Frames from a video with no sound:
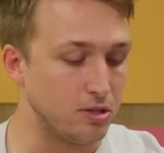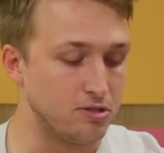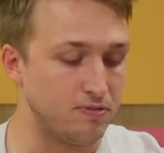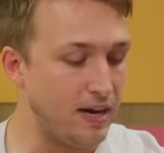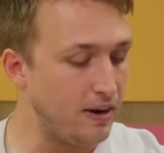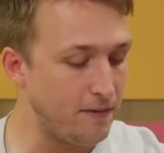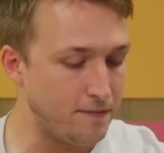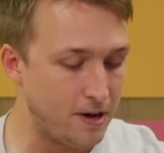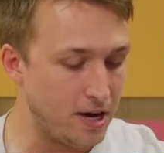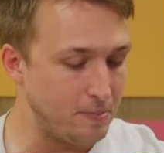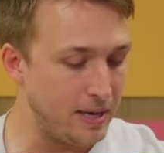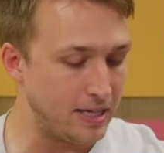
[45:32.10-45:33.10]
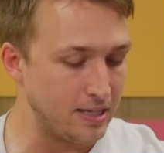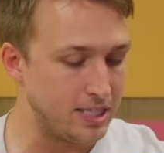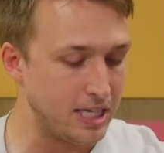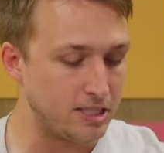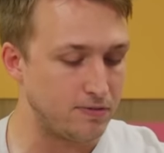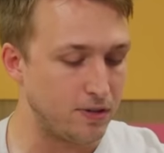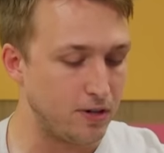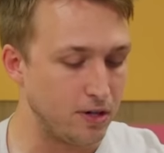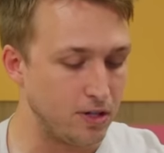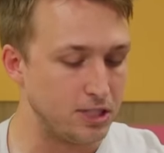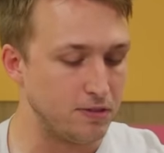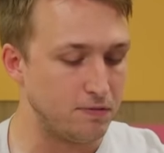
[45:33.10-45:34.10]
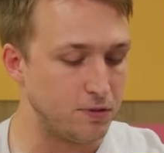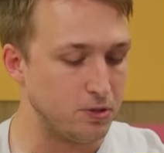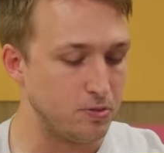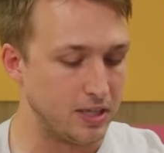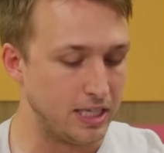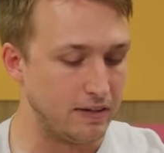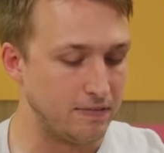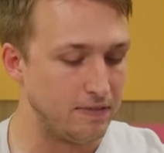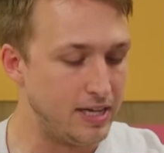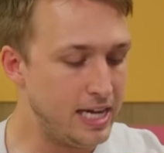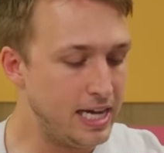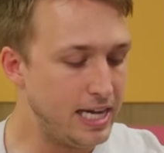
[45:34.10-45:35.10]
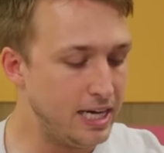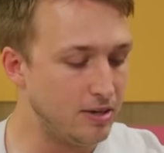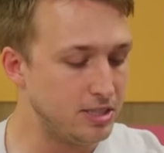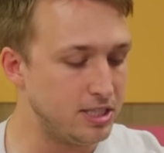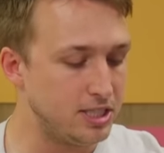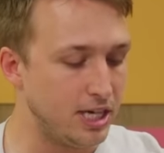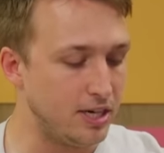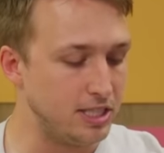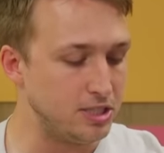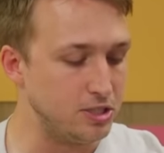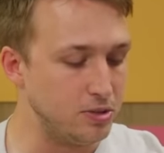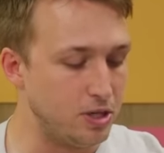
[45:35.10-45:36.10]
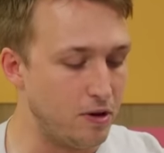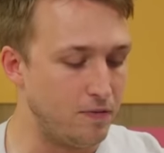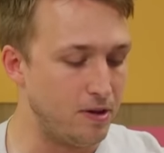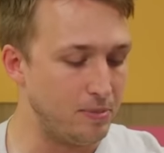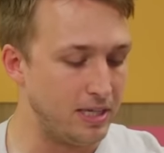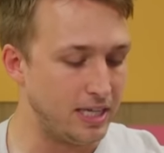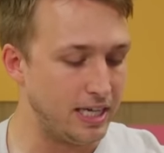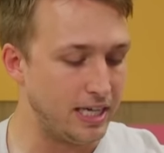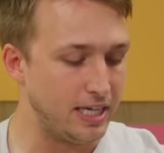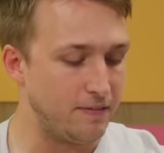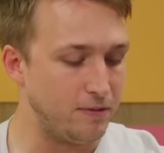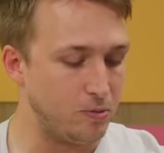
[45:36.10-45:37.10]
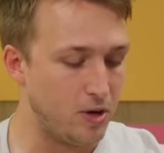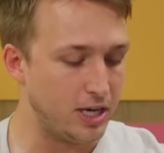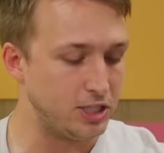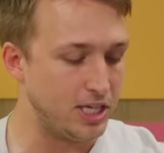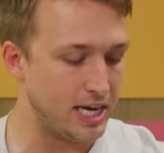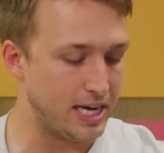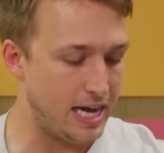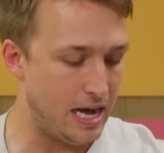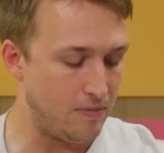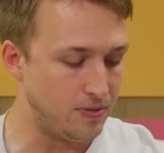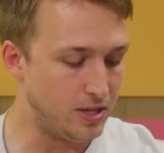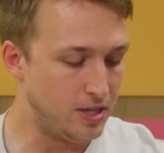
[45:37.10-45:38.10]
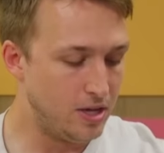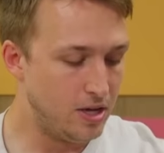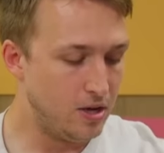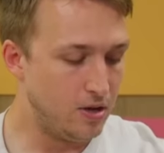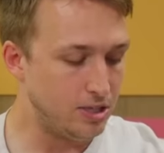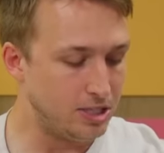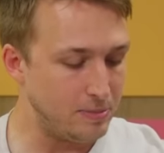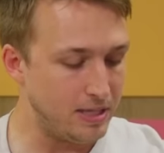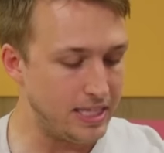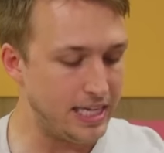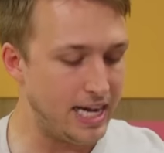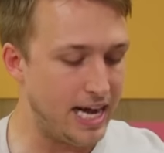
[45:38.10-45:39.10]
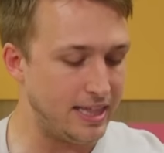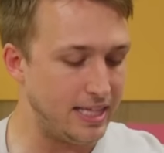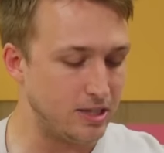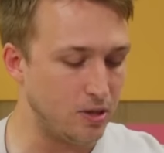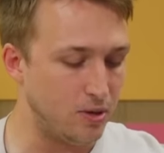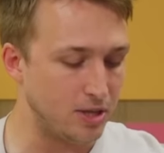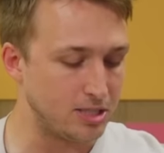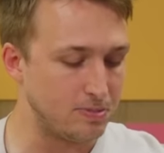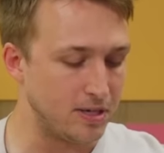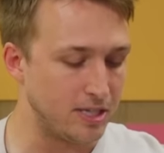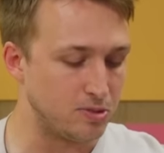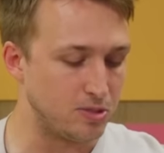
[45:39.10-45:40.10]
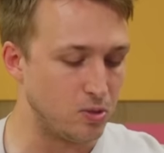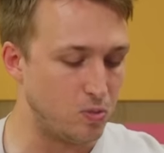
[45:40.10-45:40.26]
goes very far in Bangladesh for urgent food relief. Here is the charity's new GoFundMe link if you want to check it out. Ultimately, I think the whole experience was a